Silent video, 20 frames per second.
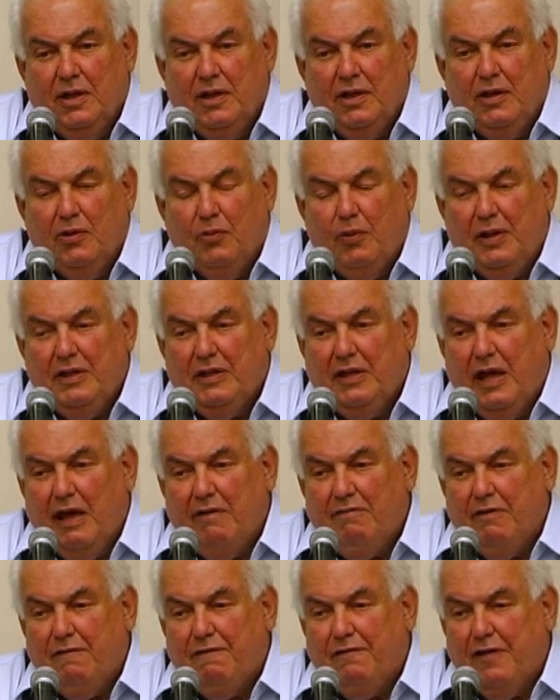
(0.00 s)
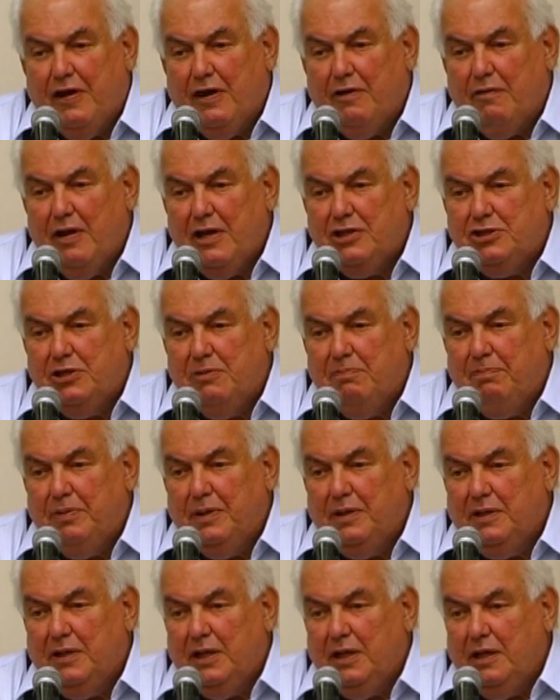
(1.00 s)
You went to every Federation
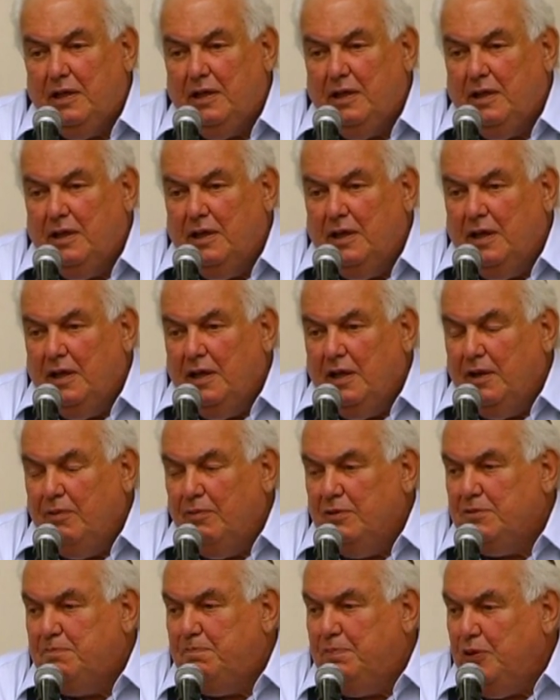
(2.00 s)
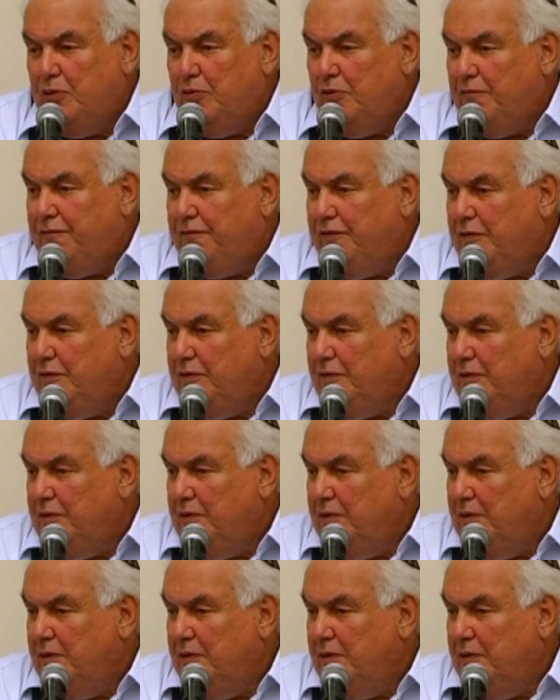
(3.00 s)
building. It was beautiful.